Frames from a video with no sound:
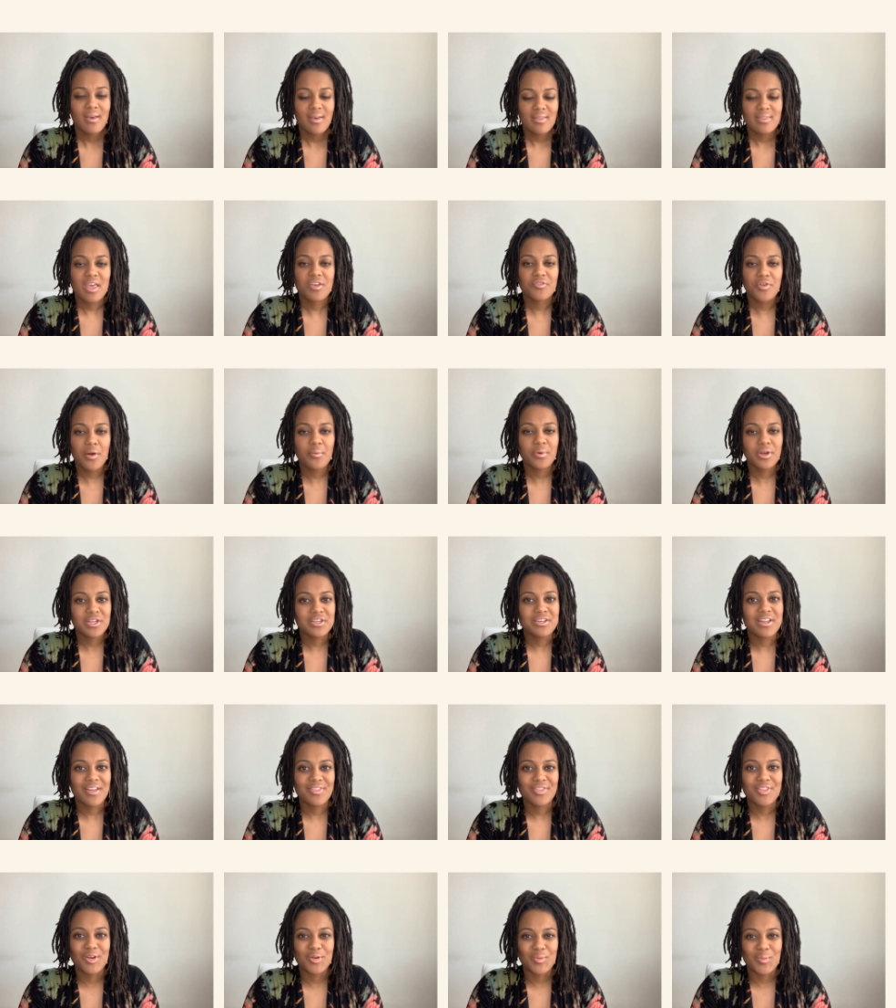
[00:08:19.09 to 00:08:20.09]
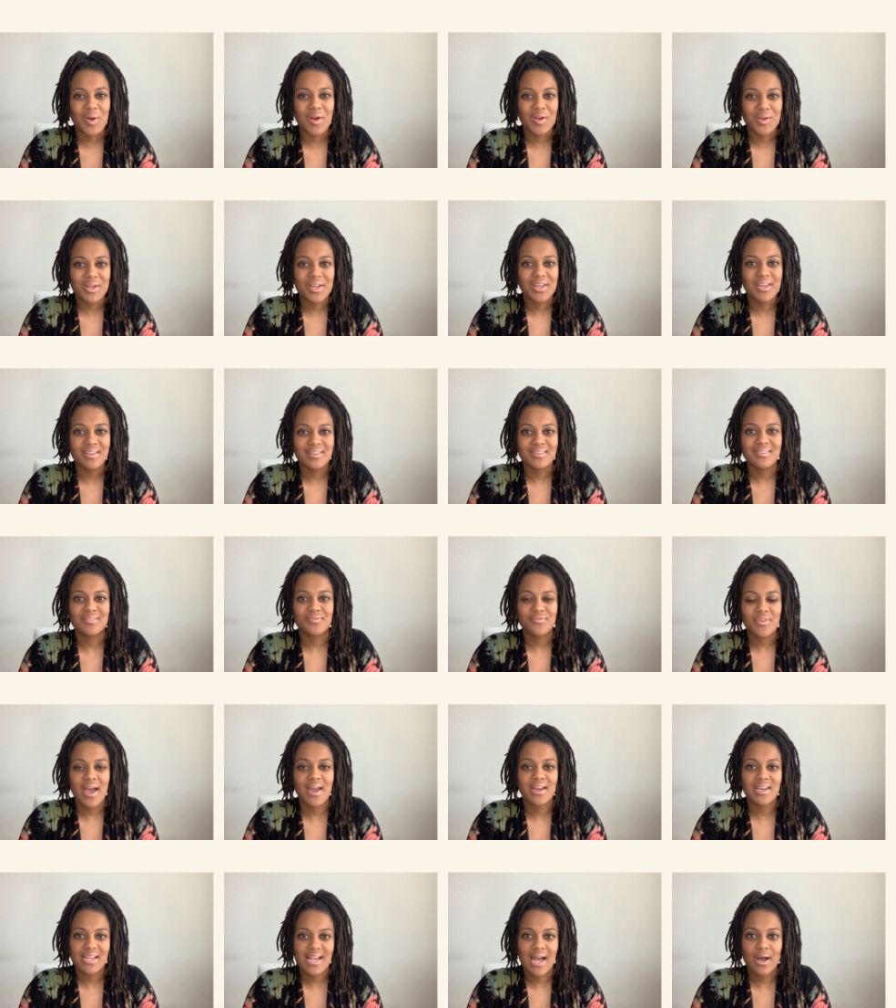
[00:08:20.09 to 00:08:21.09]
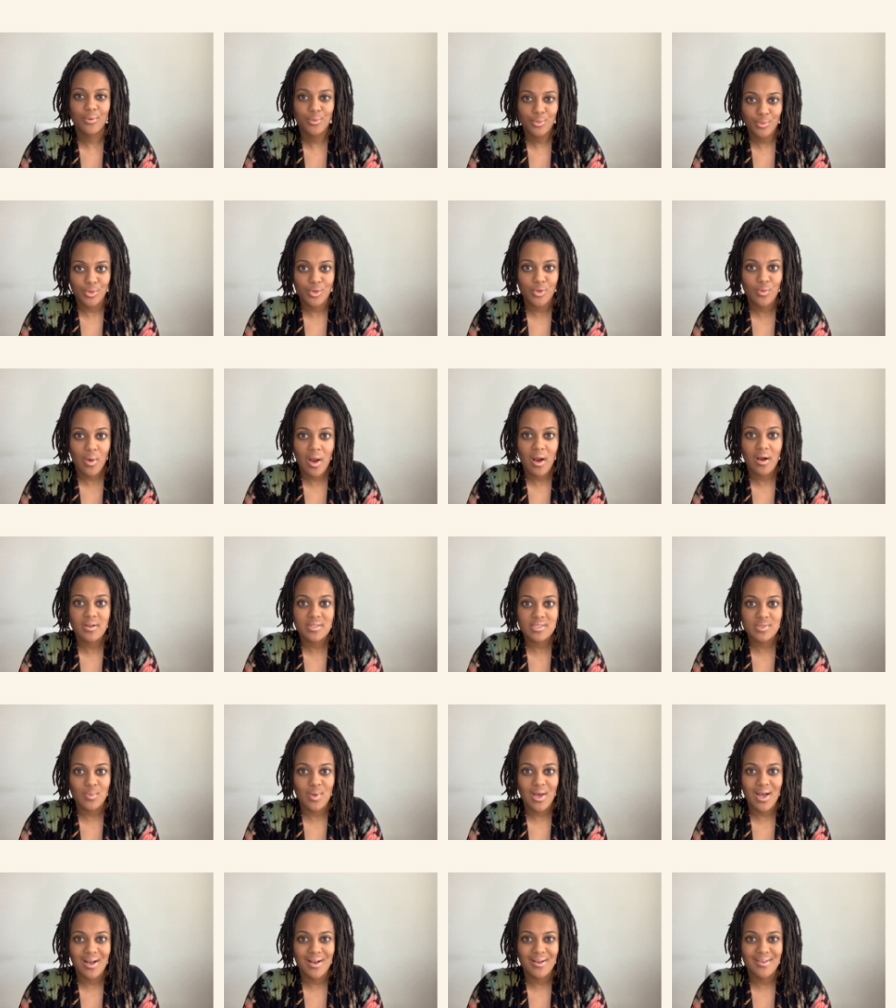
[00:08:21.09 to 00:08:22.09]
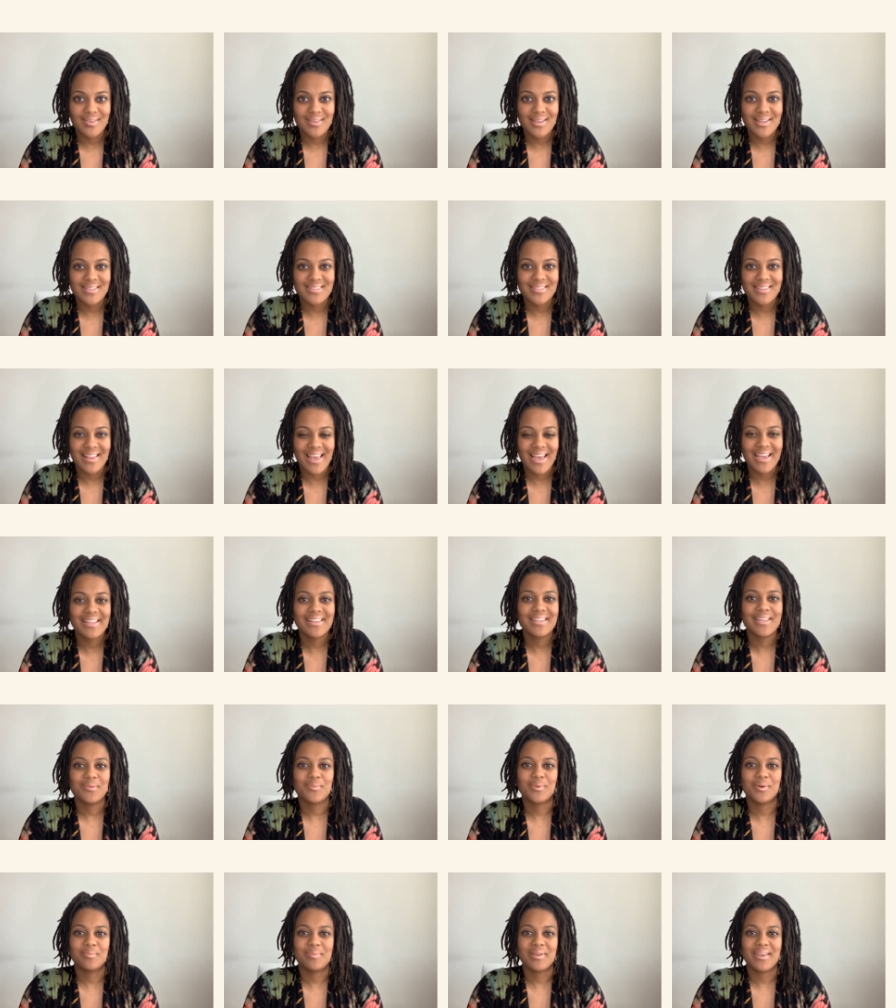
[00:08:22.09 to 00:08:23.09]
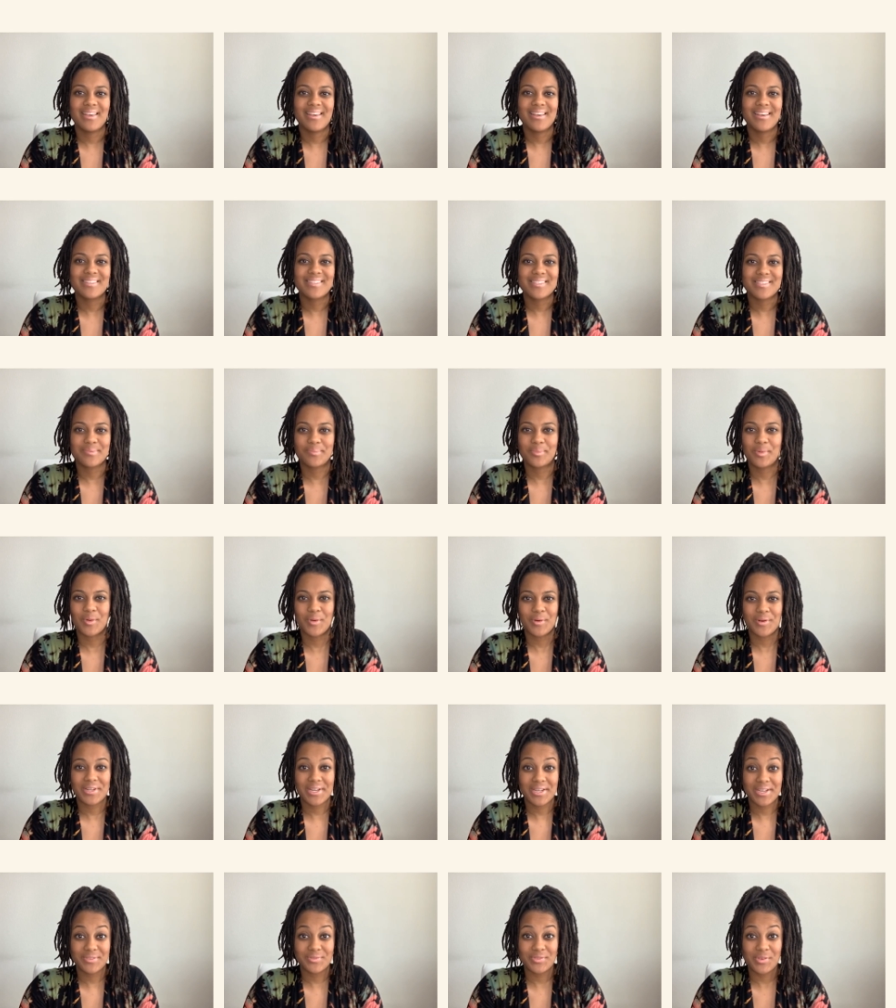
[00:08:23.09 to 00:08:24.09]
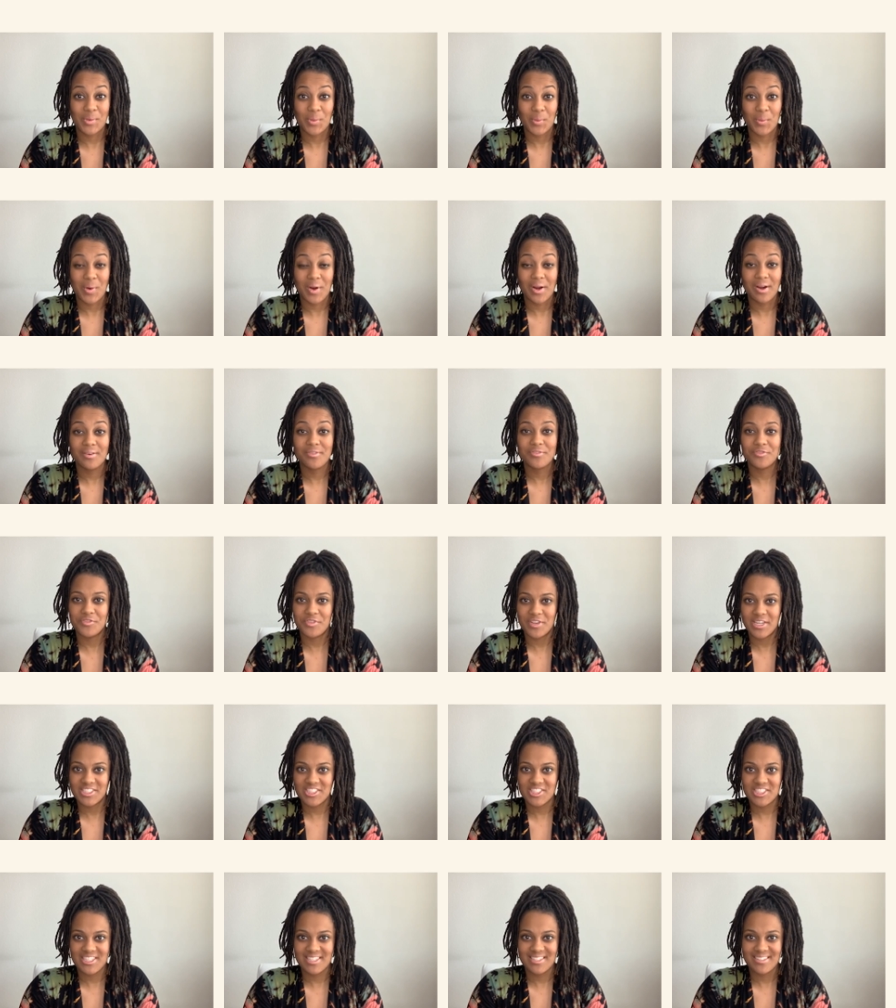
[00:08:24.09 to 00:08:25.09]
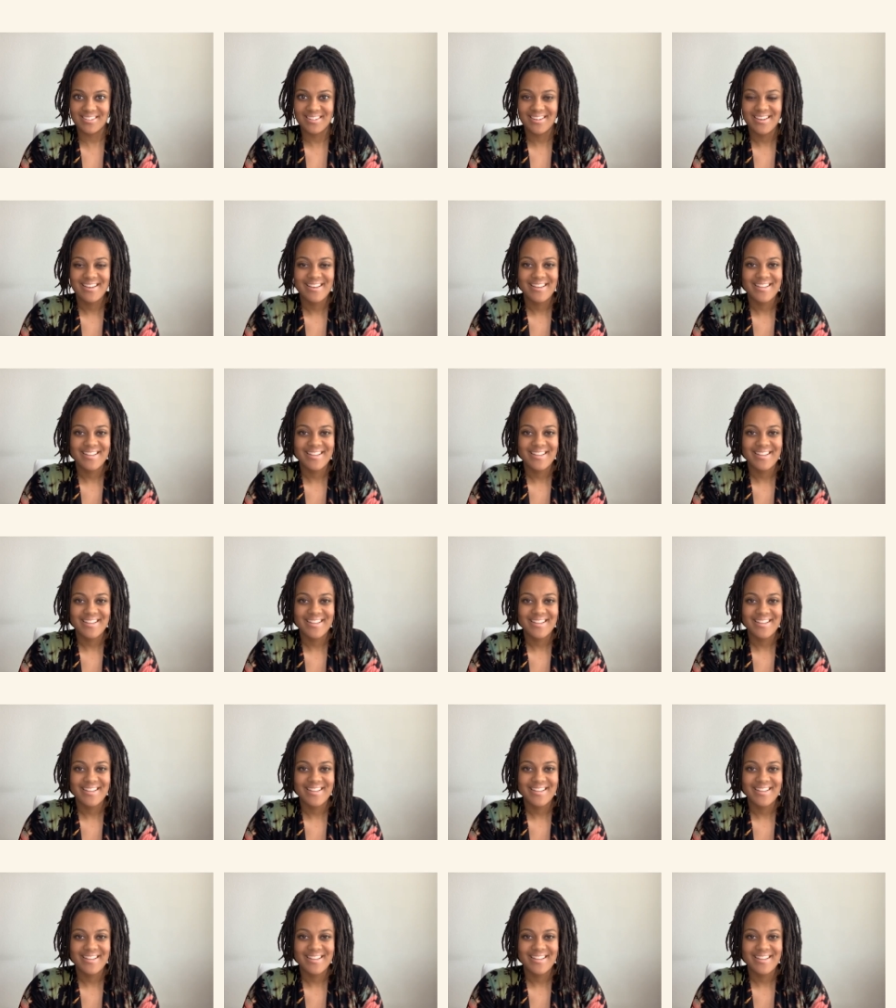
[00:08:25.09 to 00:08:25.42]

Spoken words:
they've already done their work in finding out who you are as well, and likely will be in support of your vision.